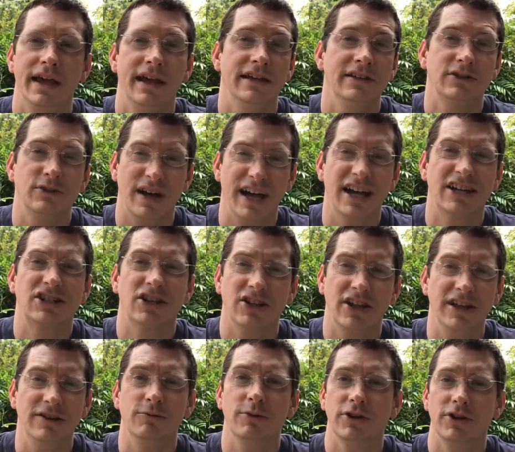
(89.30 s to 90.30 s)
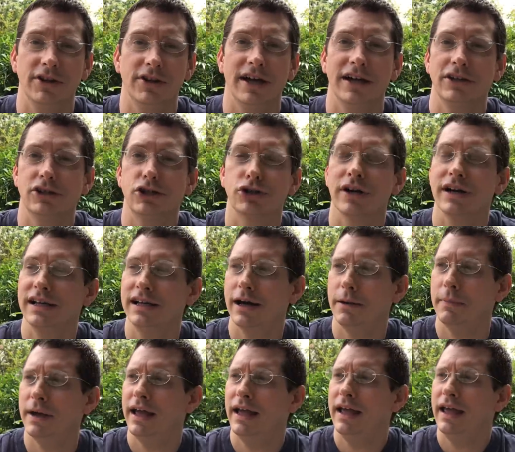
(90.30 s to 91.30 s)
so I actually really like
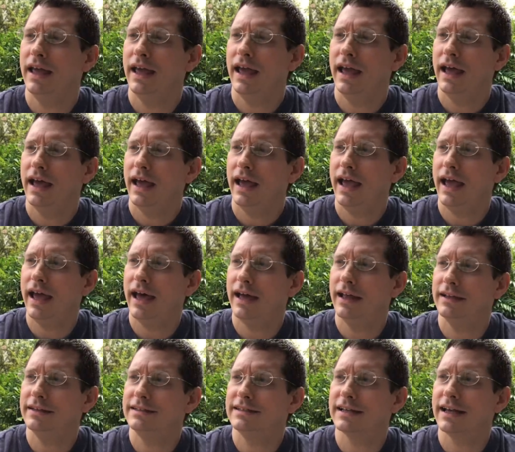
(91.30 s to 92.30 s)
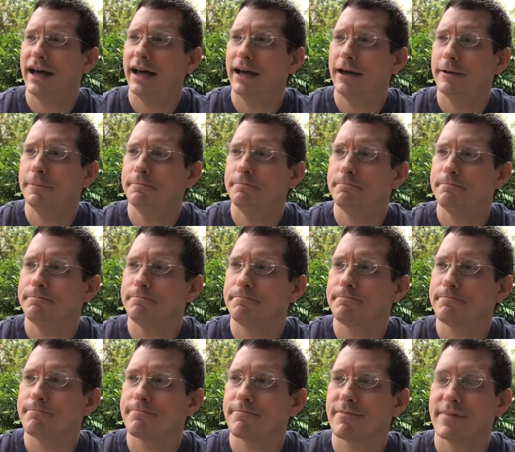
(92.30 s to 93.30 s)
tritium. And
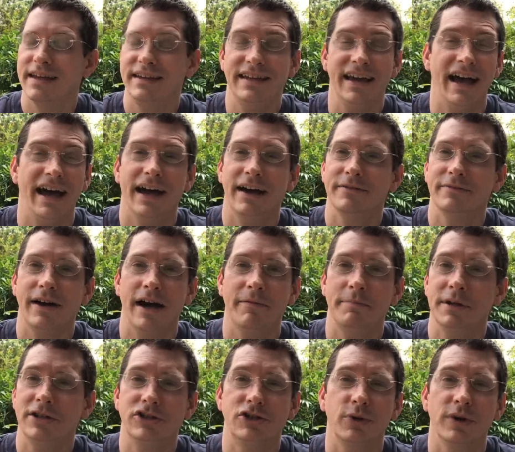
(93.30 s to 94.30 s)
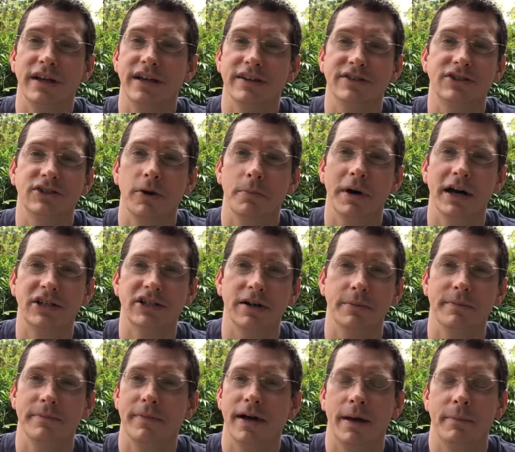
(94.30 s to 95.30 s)
yeah, I'm enjoying it so much,
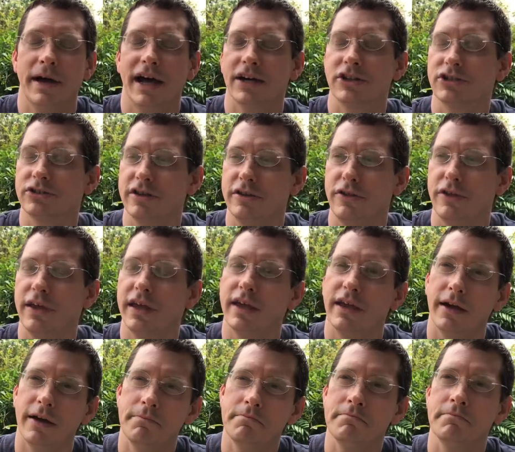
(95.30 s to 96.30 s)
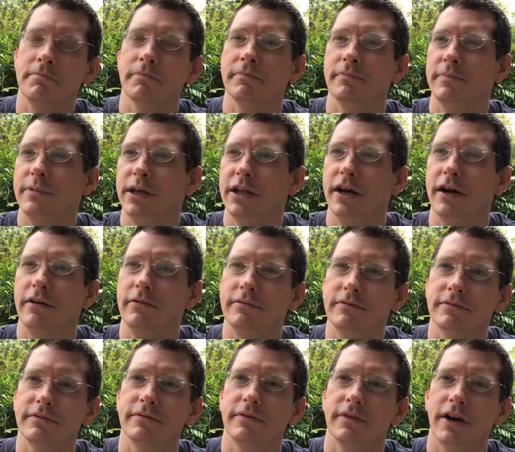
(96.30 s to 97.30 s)
I'm actually thinking, you know,
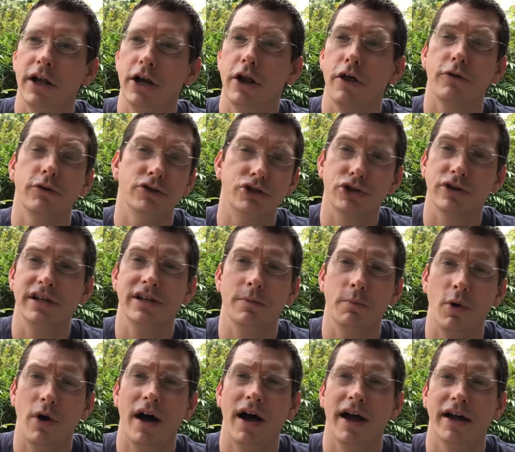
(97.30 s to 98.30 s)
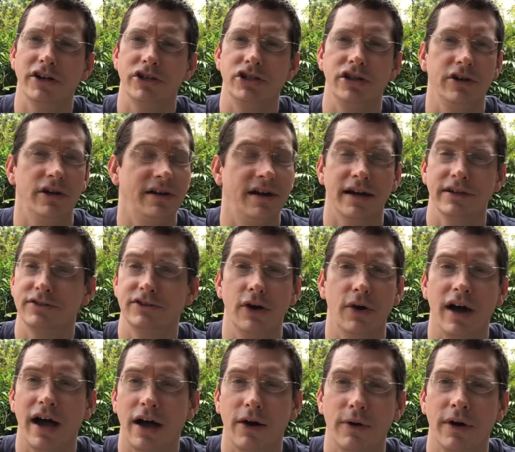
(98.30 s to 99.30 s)
another tritium watch. You guys know
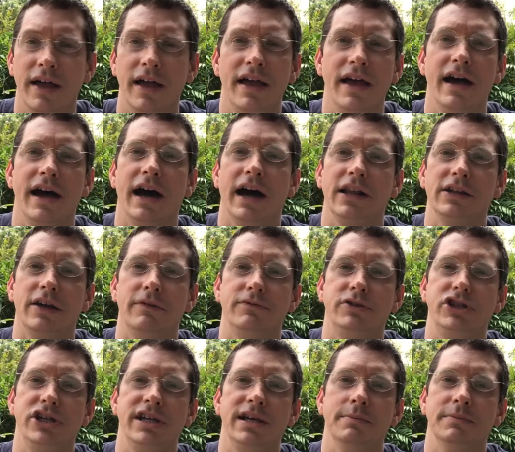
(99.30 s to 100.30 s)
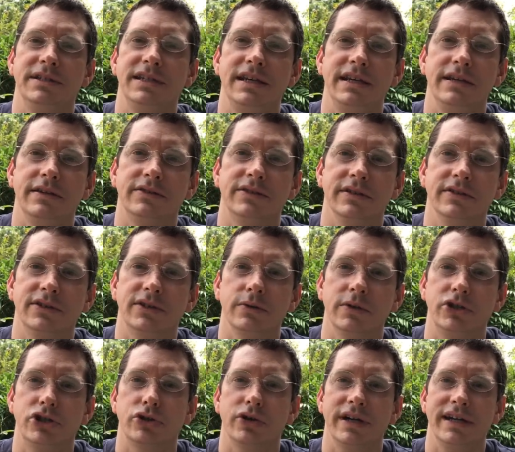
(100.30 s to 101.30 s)
how I love GMTs, and so
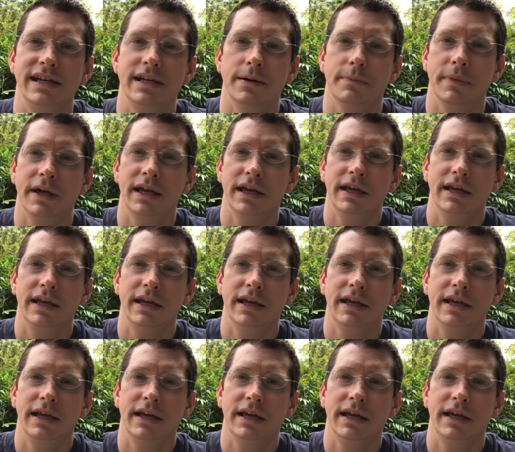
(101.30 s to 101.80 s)
a tritium